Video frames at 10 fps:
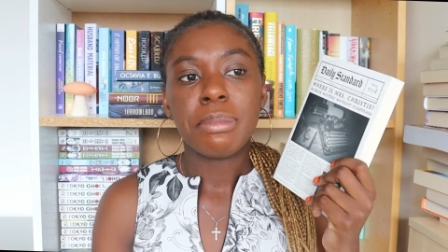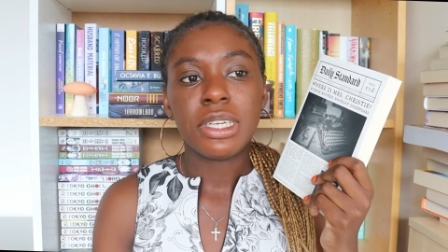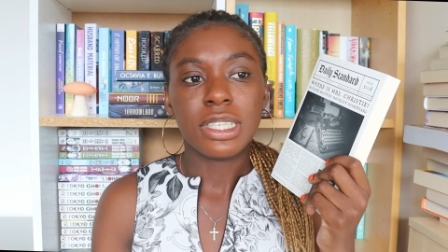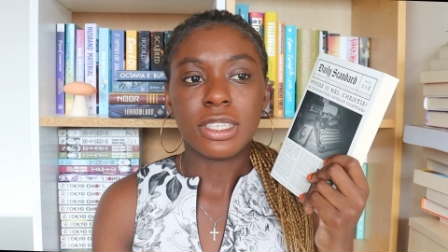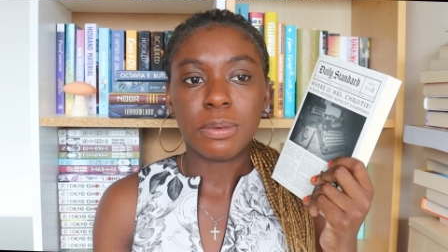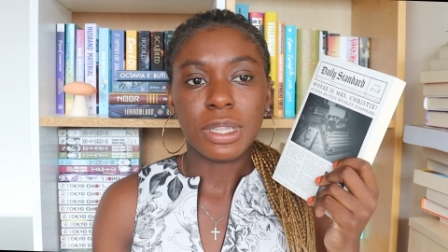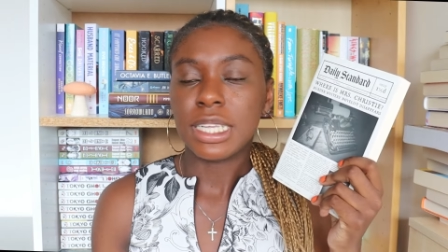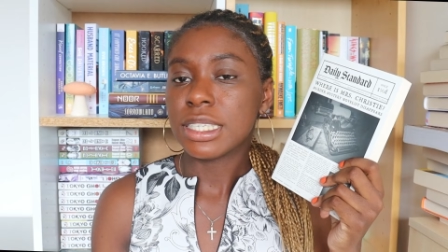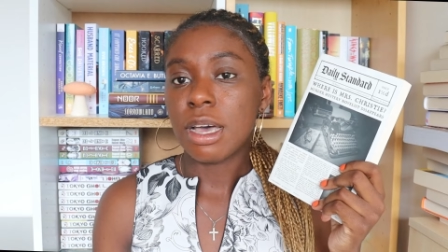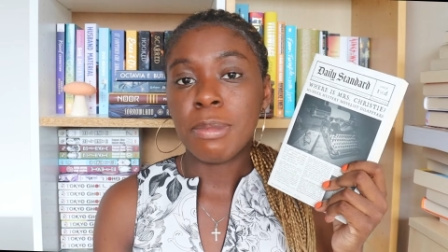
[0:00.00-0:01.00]
because it's the one
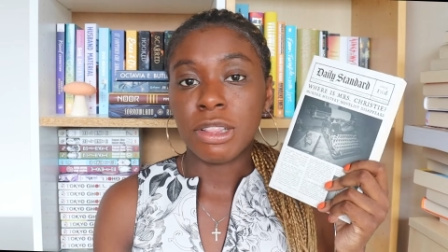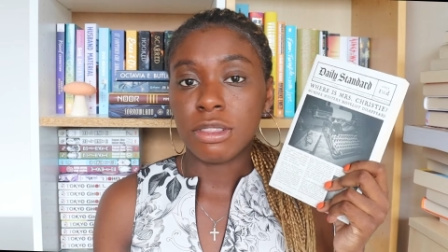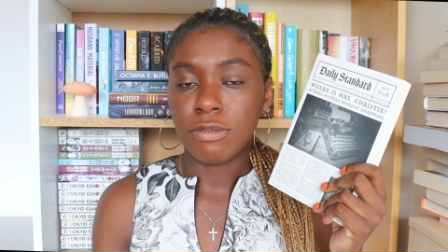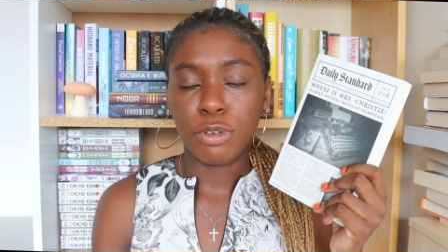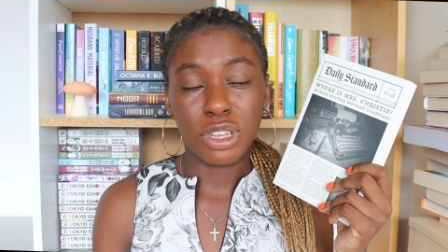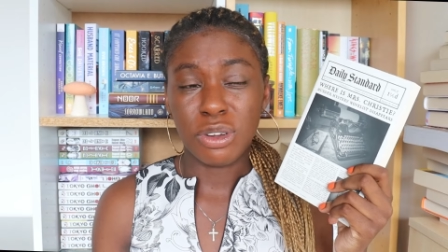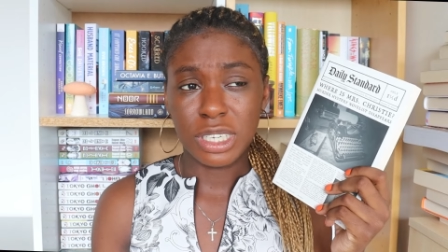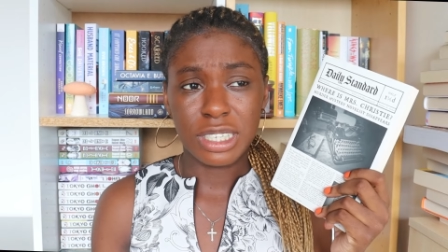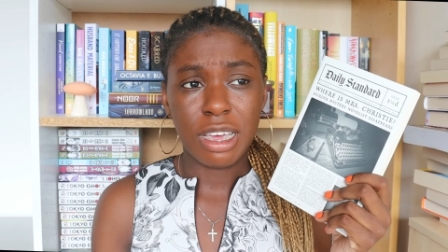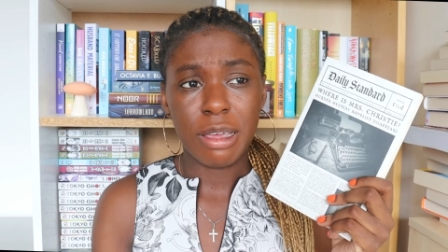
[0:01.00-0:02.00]
that's come up for the
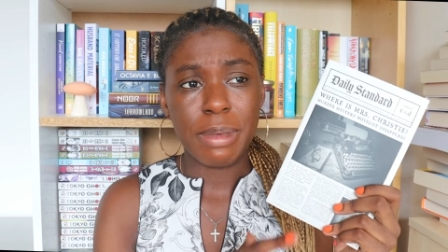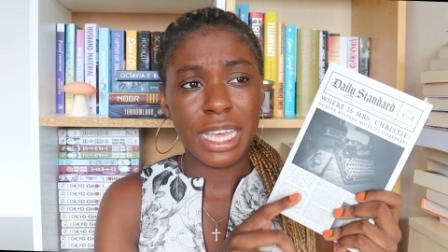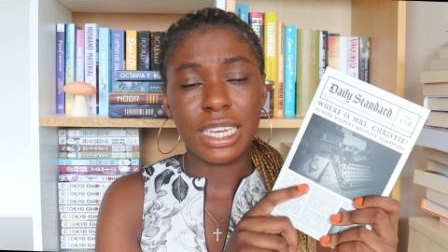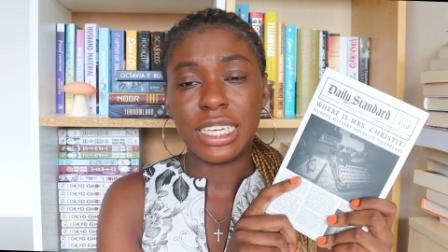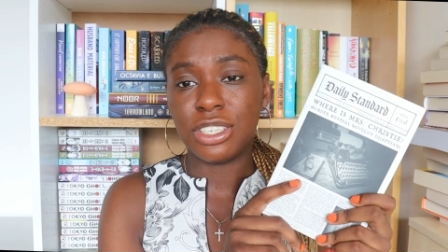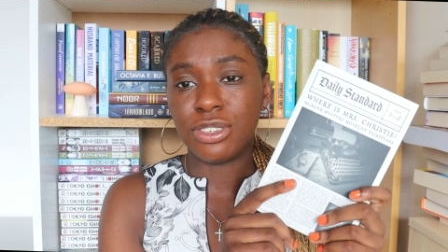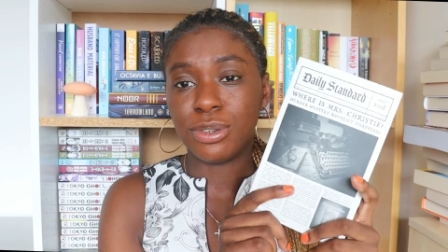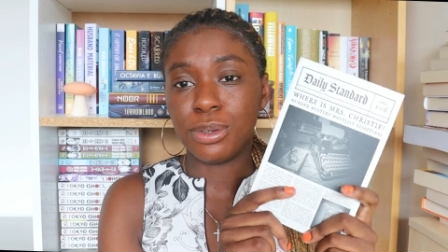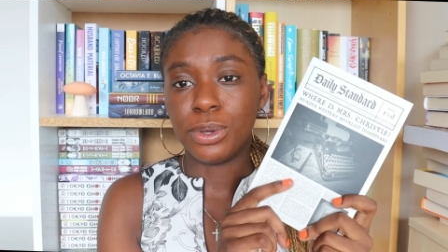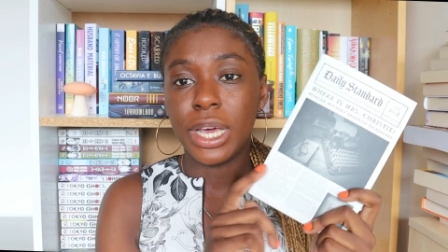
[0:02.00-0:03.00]
longest time and I need
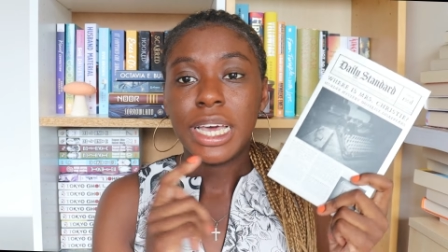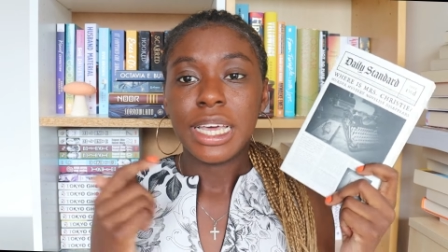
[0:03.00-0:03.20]
to